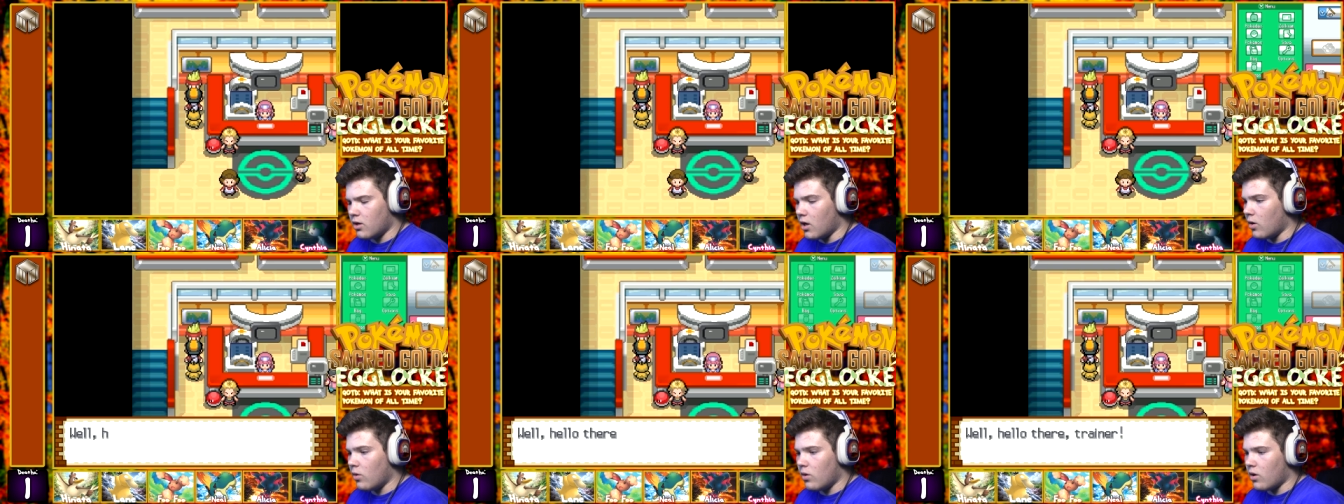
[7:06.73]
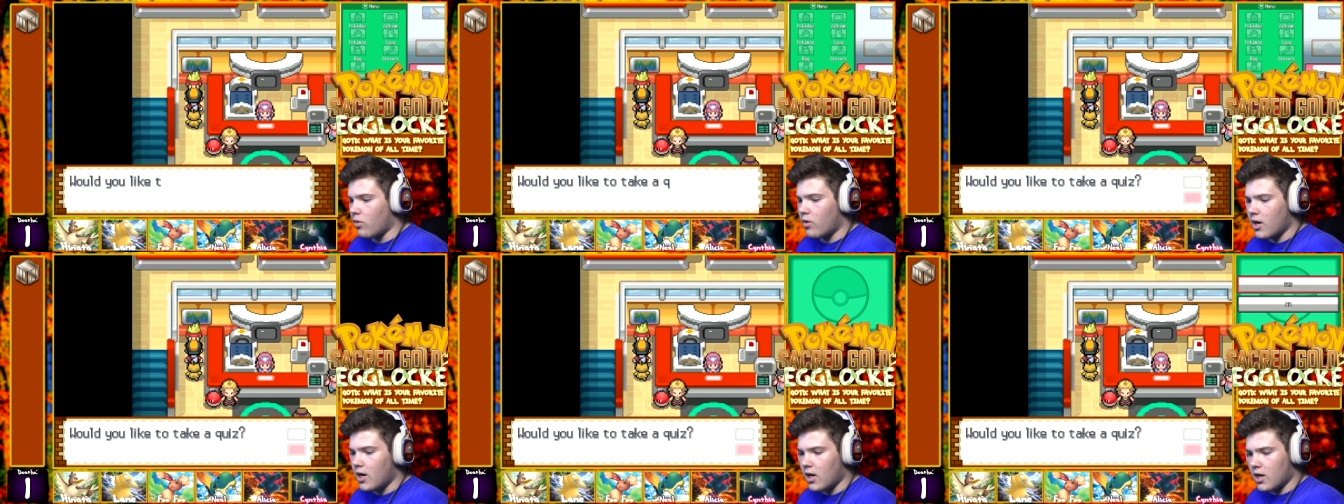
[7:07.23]
No?
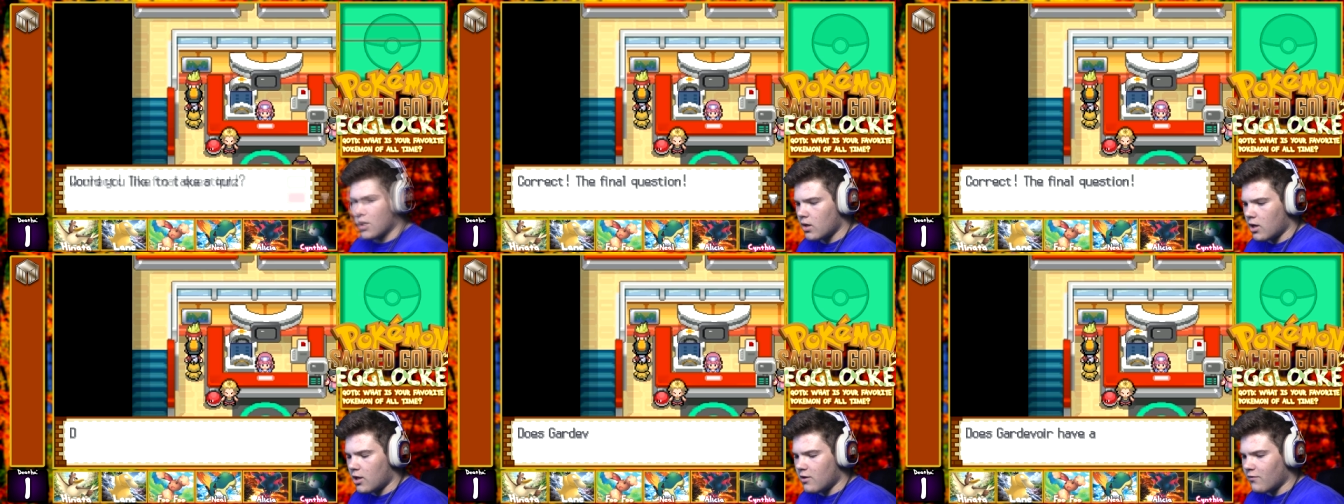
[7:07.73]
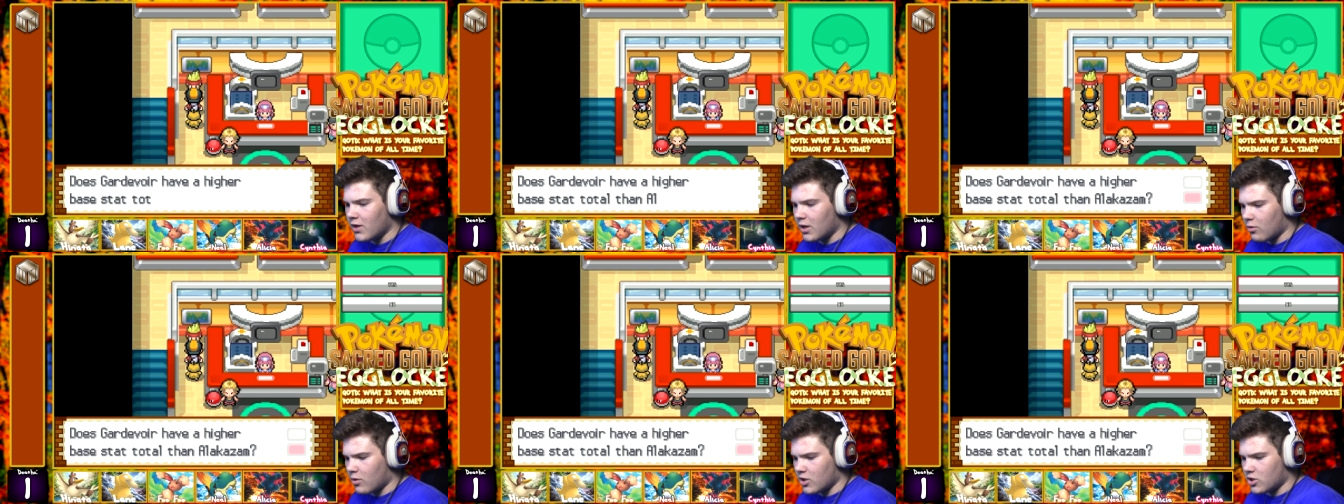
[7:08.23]
Okay. And the final
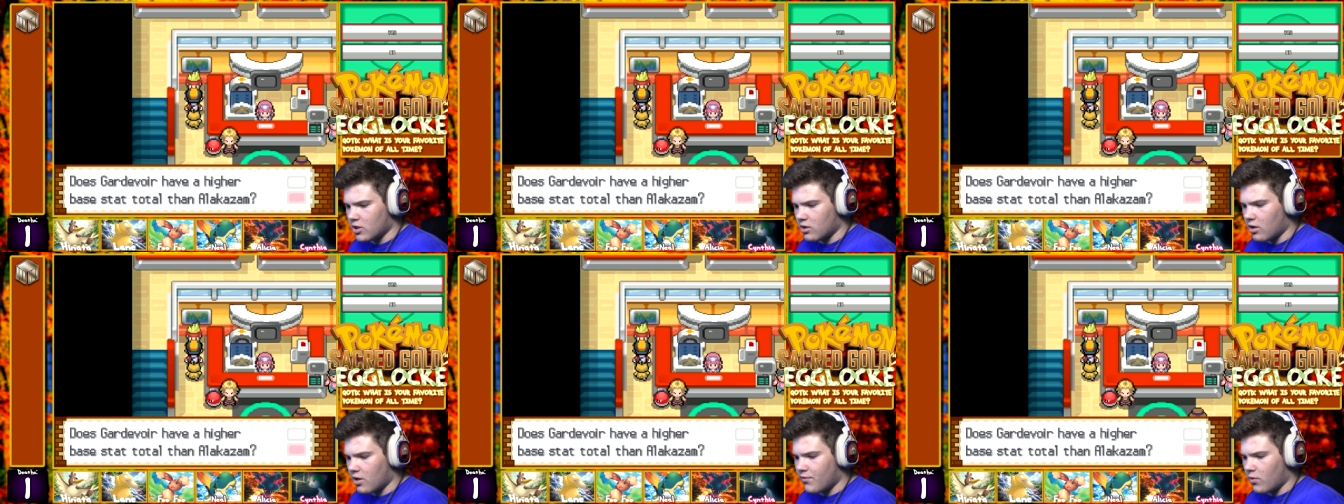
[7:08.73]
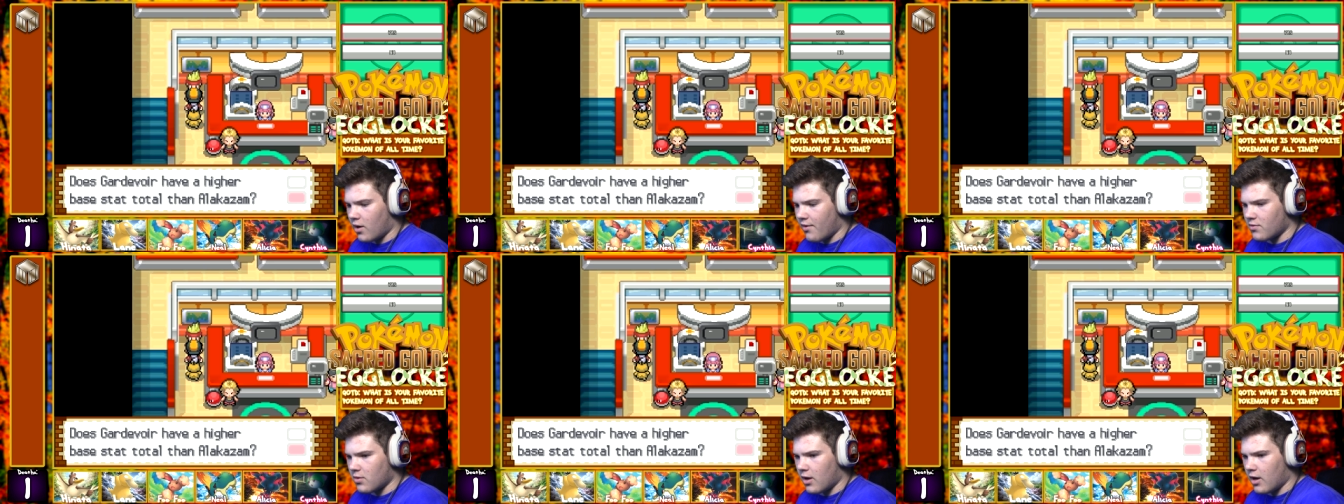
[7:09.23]
question. Gardevoir have
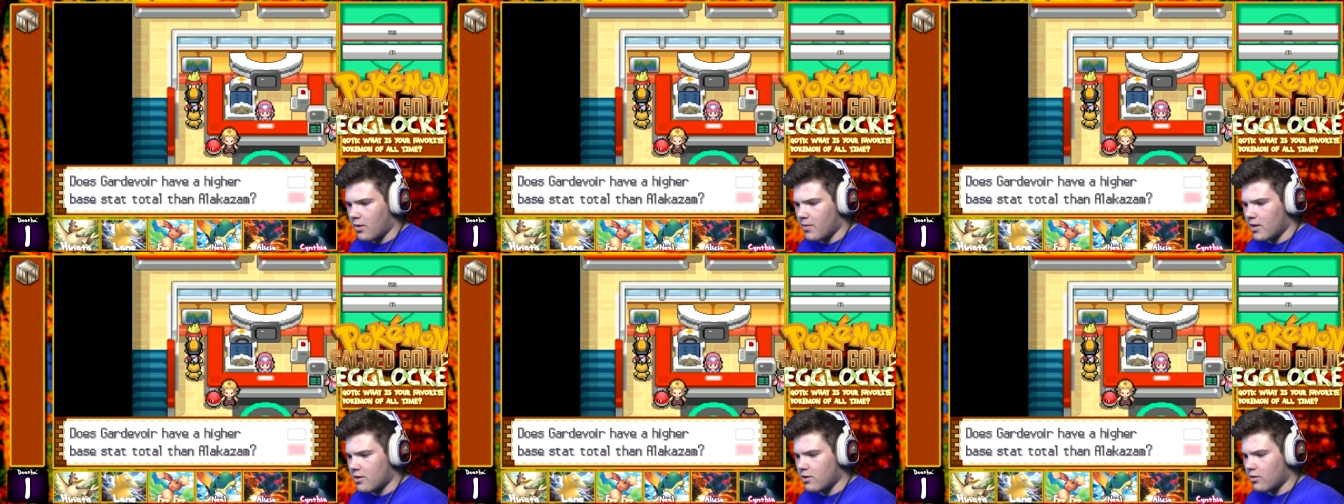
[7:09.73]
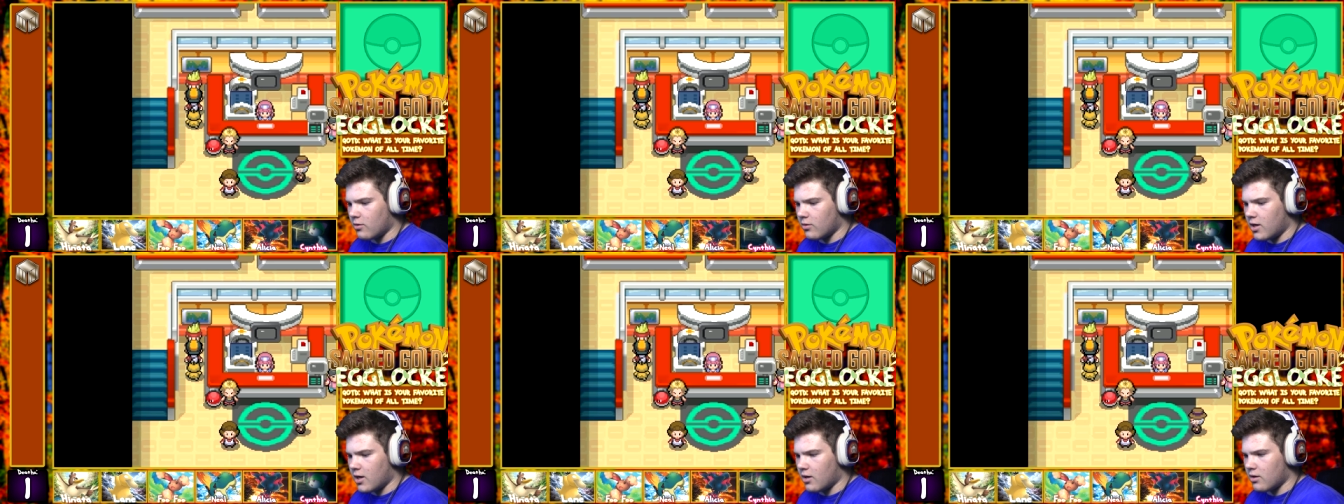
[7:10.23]
a higher base total?
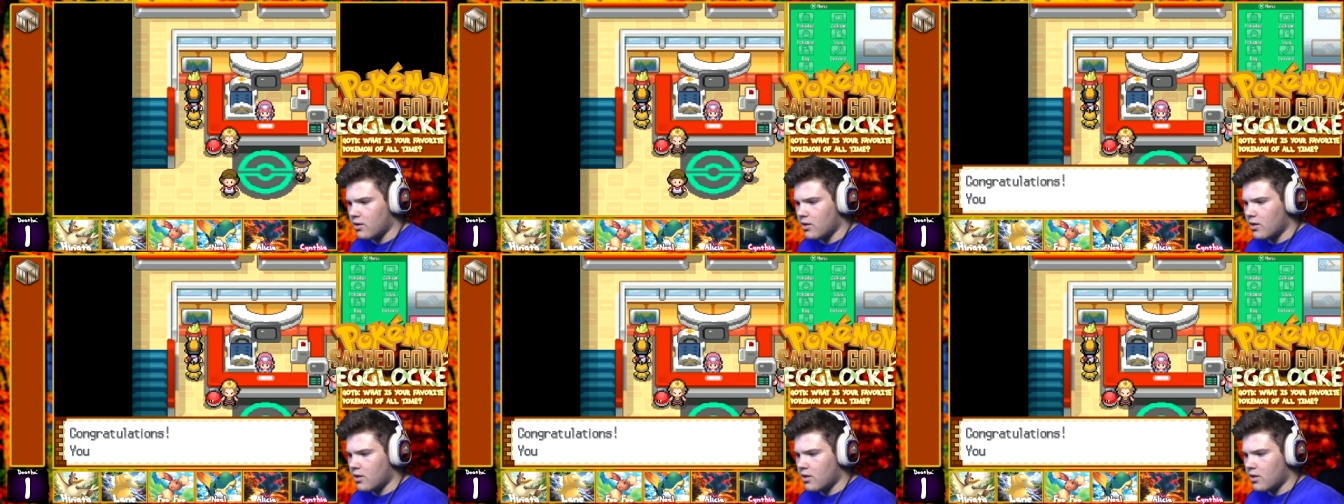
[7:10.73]
Yeah.